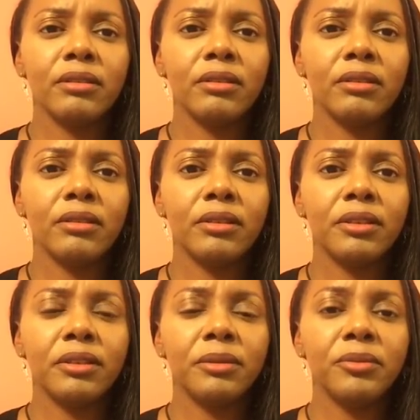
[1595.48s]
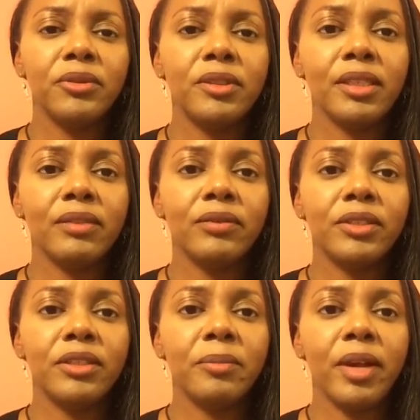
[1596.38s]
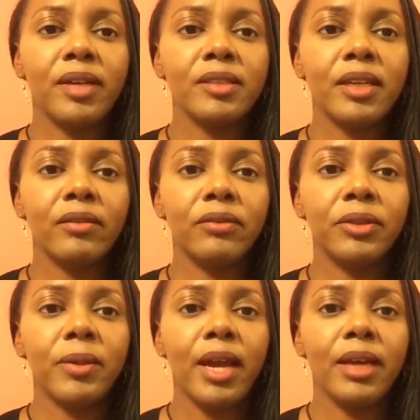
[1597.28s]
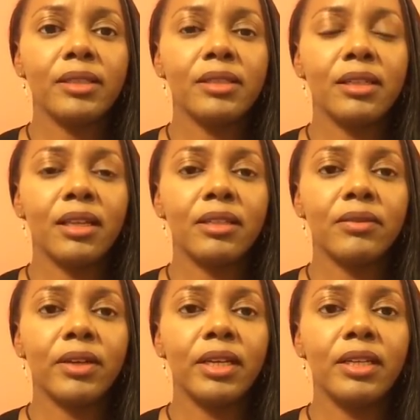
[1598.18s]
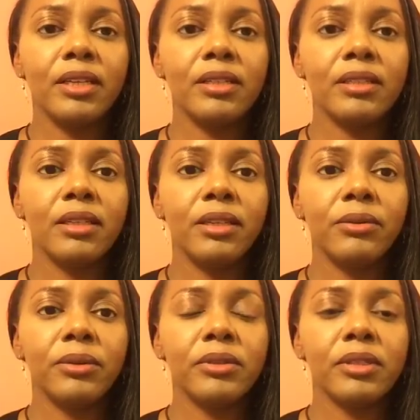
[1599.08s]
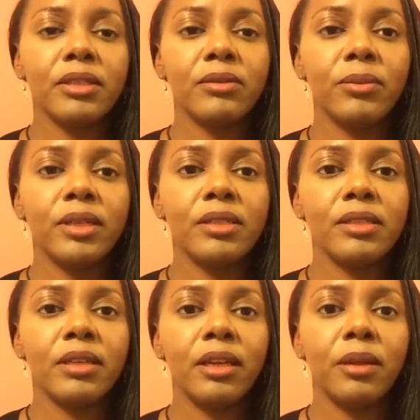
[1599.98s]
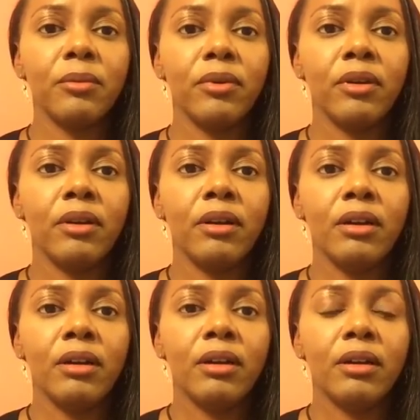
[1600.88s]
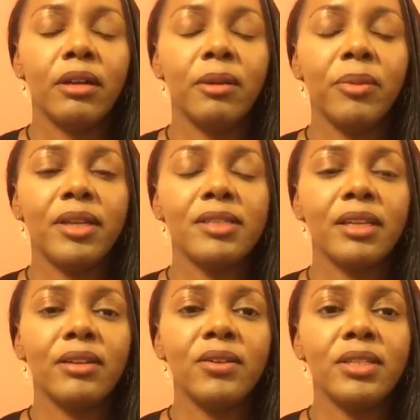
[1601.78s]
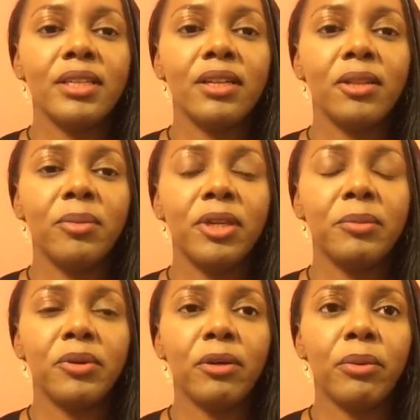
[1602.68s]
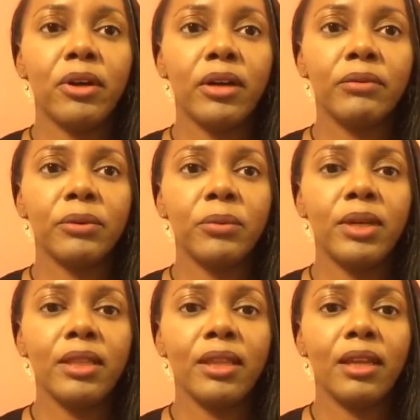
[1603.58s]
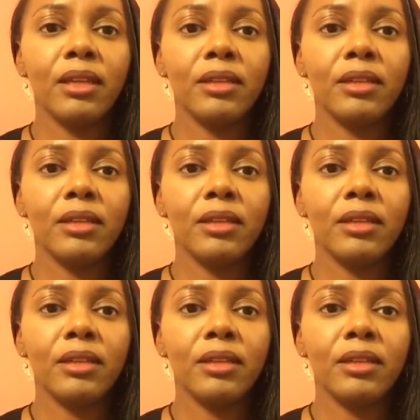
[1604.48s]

You said Virginia passed a few acts to classify Indians and Negroes as one and the same. Yeah, because they couldn't tell the people apart, for one thing.